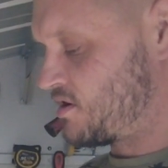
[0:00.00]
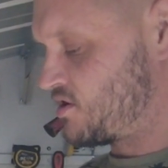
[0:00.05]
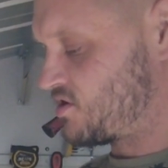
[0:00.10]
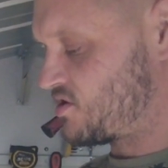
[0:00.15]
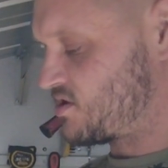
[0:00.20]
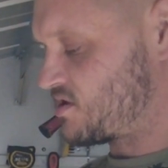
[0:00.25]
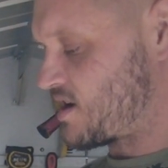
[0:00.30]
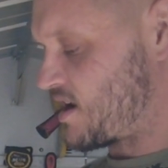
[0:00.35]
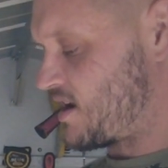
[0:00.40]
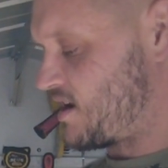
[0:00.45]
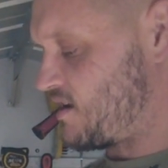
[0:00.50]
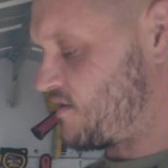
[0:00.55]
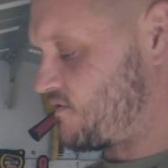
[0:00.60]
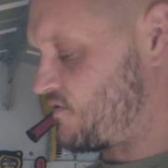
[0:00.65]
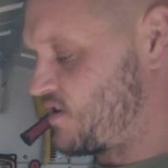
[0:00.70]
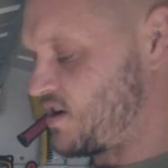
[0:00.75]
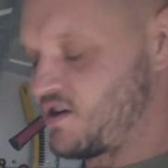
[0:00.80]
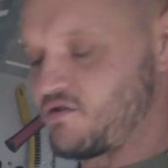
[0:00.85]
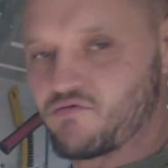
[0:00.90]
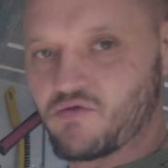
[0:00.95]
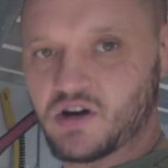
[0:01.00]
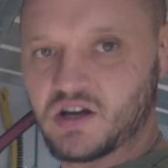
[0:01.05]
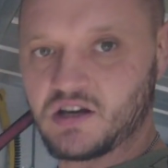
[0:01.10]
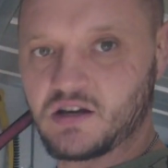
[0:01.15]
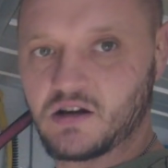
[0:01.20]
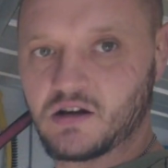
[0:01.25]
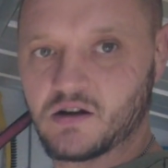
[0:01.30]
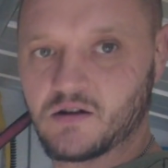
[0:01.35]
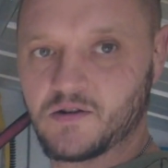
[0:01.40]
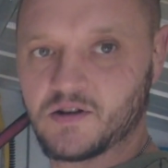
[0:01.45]
Static V
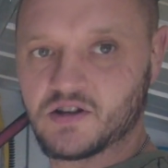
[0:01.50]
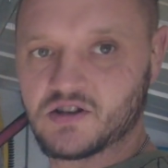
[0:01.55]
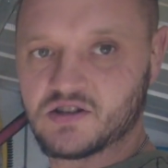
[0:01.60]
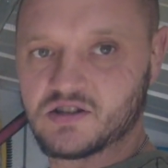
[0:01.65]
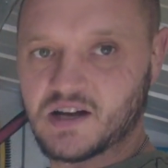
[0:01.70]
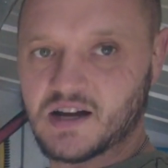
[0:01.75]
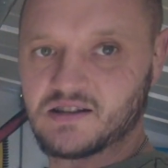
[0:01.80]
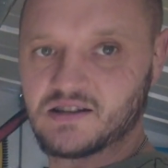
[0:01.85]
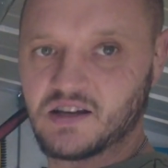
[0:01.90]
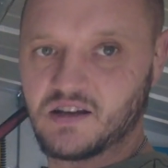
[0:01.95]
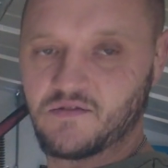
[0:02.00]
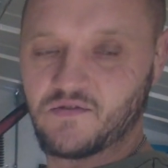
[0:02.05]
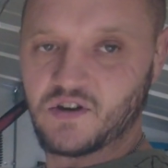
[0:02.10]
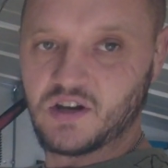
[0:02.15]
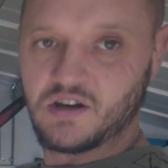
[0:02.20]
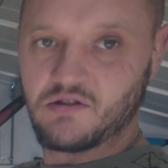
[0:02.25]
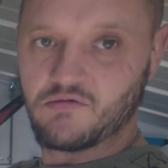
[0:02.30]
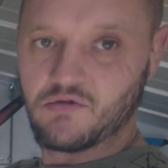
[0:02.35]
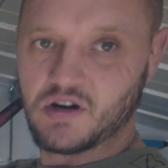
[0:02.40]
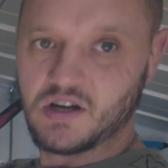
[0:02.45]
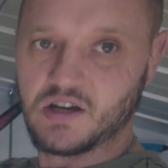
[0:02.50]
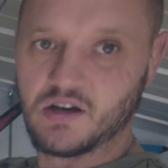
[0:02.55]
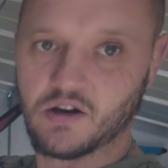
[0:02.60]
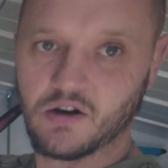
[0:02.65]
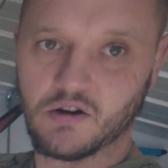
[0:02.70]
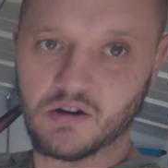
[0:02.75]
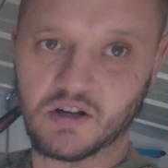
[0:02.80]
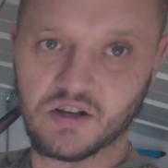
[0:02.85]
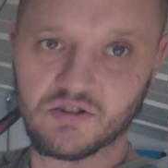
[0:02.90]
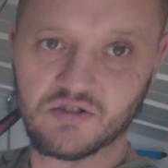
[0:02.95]

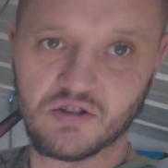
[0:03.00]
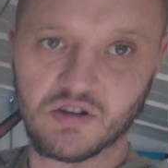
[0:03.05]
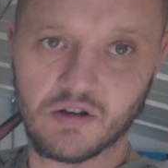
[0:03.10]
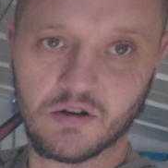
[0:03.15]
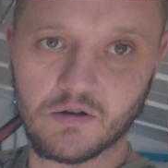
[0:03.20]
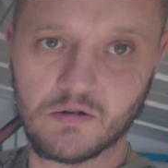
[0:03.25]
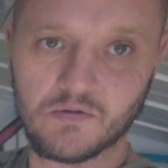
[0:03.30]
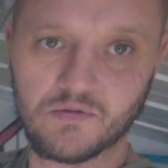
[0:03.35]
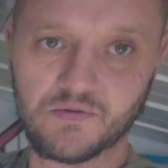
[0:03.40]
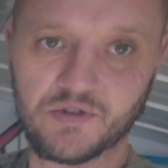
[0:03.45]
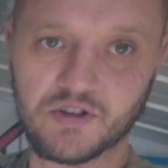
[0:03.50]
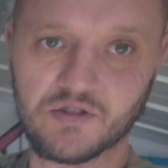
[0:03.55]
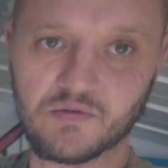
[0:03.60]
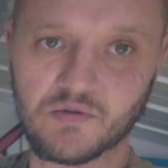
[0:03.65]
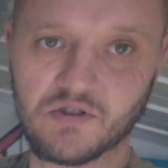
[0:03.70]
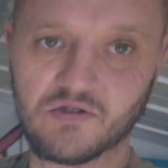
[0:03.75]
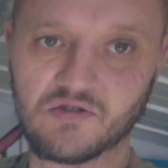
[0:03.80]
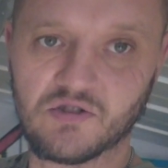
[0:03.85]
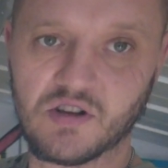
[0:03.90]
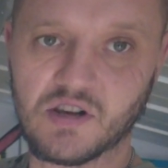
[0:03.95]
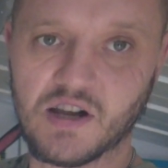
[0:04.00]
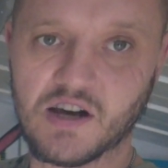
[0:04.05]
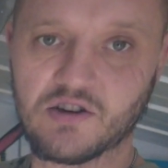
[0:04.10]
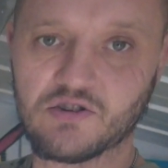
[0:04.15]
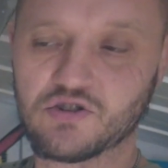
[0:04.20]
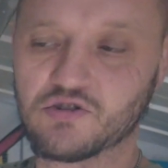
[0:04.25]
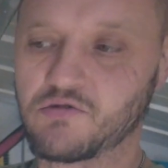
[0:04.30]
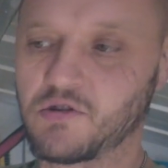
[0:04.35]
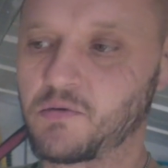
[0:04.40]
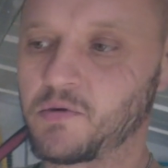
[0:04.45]
Recon, it's called. This one's the
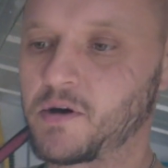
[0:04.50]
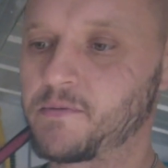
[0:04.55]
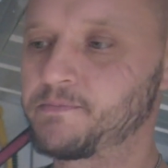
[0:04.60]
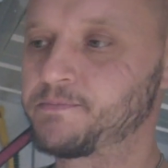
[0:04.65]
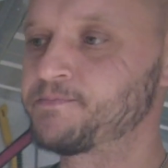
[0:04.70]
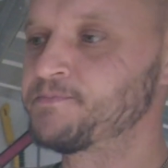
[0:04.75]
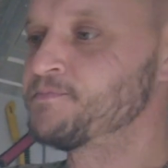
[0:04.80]
luxury one.